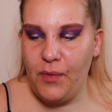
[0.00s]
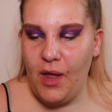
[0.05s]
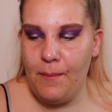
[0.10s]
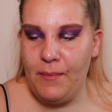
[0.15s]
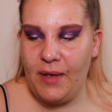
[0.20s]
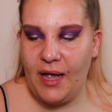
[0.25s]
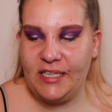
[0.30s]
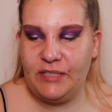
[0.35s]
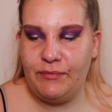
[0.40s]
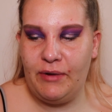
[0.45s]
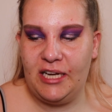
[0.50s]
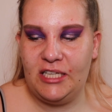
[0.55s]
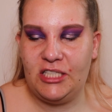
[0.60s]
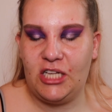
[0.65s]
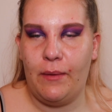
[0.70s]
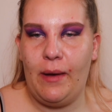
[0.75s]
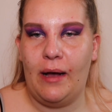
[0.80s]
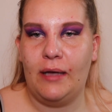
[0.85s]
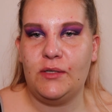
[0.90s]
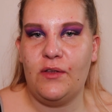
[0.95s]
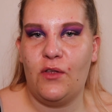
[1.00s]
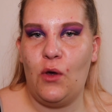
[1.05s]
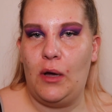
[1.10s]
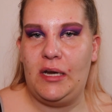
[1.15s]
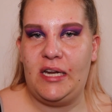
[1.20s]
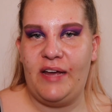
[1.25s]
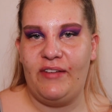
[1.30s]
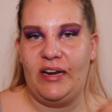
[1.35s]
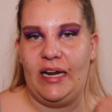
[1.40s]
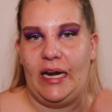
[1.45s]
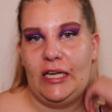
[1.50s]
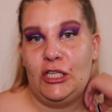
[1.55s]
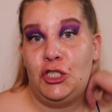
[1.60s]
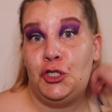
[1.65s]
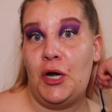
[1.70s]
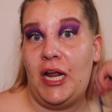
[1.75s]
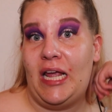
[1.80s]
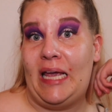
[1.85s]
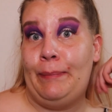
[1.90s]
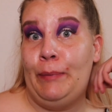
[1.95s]
I'm getting ready to go out, so I thought I'd have a little
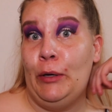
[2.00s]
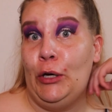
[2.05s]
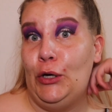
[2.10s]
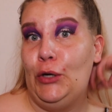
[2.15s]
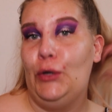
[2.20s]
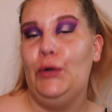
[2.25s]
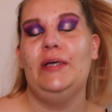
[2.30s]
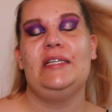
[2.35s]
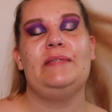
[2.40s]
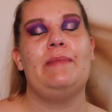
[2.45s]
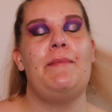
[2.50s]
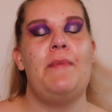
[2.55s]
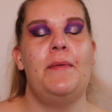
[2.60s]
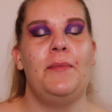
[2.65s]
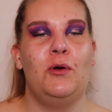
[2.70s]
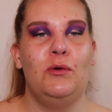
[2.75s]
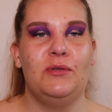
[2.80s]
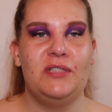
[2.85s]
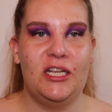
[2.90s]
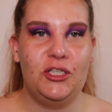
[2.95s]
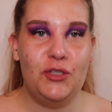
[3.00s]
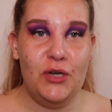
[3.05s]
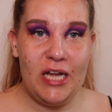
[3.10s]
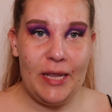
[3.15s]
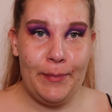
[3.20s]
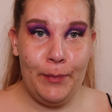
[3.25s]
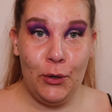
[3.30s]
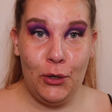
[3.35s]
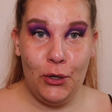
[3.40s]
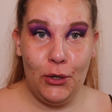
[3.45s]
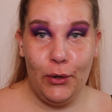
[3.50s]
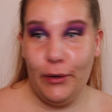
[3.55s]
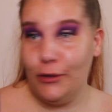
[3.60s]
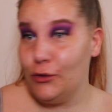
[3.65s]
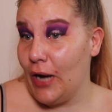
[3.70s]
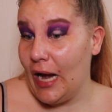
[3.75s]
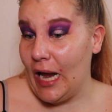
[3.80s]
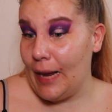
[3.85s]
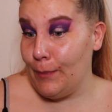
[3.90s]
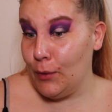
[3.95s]
drinky poo, as my mum calls it, drinky
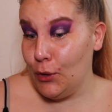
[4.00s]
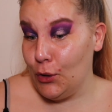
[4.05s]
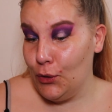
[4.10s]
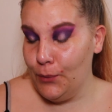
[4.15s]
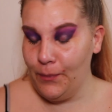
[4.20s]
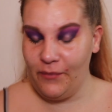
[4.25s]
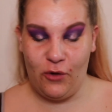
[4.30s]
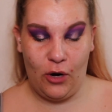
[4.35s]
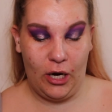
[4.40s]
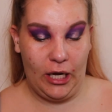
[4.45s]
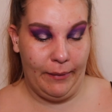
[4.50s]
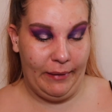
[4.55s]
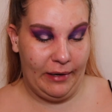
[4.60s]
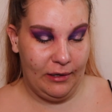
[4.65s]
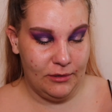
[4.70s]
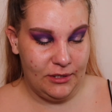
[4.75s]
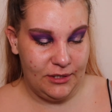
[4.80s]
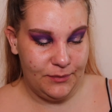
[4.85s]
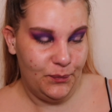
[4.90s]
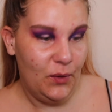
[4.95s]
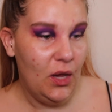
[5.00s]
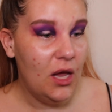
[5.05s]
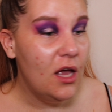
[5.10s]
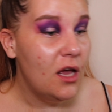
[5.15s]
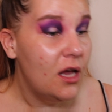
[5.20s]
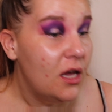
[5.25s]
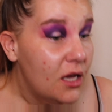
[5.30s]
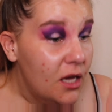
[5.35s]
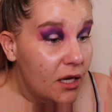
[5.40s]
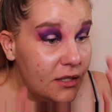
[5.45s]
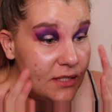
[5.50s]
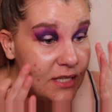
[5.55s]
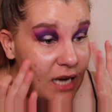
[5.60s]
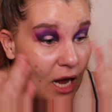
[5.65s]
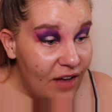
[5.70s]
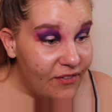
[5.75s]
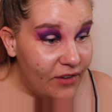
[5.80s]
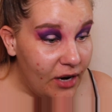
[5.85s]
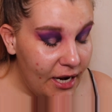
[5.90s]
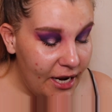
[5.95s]
poo, before I go out. So
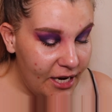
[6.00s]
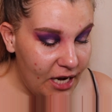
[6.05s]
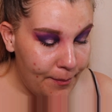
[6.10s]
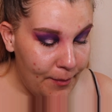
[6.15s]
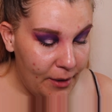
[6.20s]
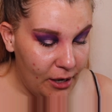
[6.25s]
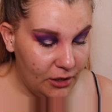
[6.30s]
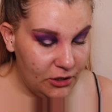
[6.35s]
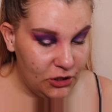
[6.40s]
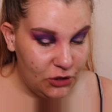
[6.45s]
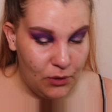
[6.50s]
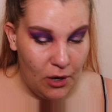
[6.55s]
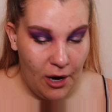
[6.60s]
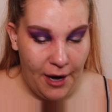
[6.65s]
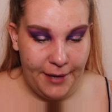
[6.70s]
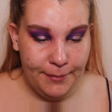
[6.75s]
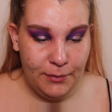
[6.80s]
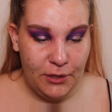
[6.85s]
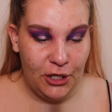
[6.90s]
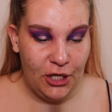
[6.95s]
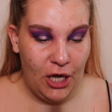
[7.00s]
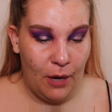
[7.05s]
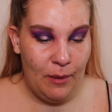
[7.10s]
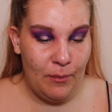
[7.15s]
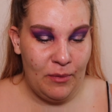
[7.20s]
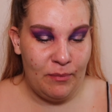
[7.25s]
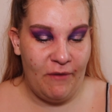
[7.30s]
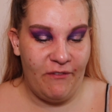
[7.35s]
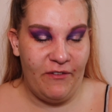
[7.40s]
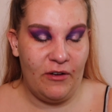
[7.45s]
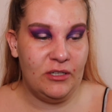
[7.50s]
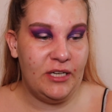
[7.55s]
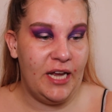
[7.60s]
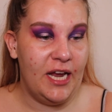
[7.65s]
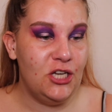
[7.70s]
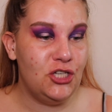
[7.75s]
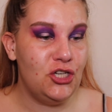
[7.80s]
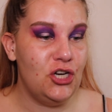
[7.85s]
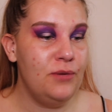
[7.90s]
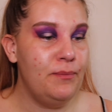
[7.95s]
now I've cleared up my under eye, I'm going to go in with my
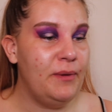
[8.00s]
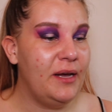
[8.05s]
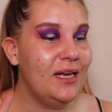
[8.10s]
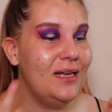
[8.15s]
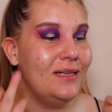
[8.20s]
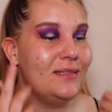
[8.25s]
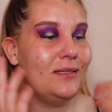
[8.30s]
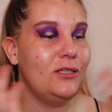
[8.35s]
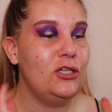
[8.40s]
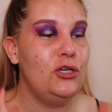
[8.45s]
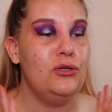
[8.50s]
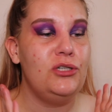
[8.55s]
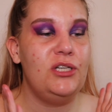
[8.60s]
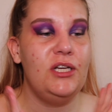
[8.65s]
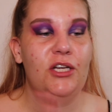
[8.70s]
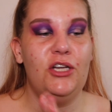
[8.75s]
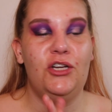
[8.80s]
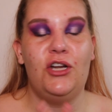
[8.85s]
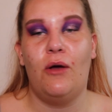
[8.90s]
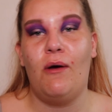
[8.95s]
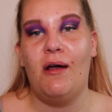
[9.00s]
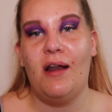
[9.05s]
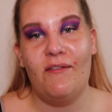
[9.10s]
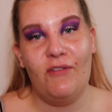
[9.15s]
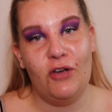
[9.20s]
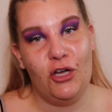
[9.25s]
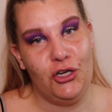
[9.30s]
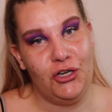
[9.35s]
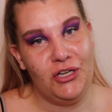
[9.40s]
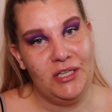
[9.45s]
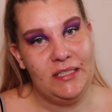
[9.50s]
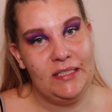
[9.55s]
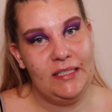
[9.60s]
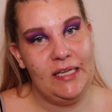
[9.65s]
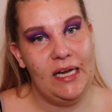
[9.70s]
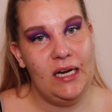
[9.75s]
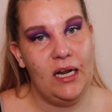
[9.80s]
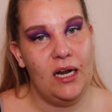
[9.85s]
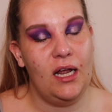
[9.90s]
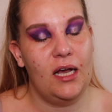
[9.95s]
foundation, because usually, you know, I'll have a good
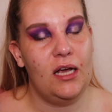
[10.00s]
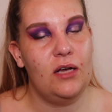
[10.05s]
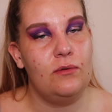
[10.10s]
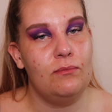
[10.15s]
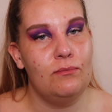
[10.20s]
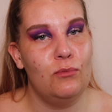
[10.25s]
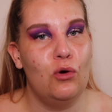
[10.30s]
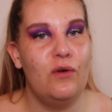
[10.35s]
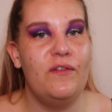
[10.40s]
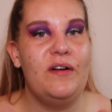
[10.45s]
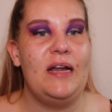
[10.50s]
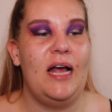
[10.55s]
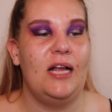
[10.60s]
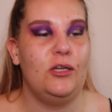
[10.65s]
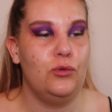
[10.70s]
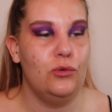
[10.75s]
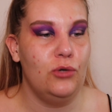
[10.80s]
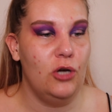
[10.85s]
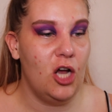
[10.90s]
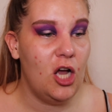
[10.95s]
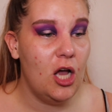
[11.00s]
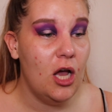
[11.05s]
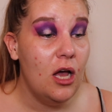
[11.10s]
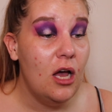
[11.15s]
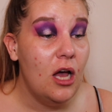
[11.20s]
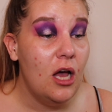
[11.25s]
concealer, like more of a natural look,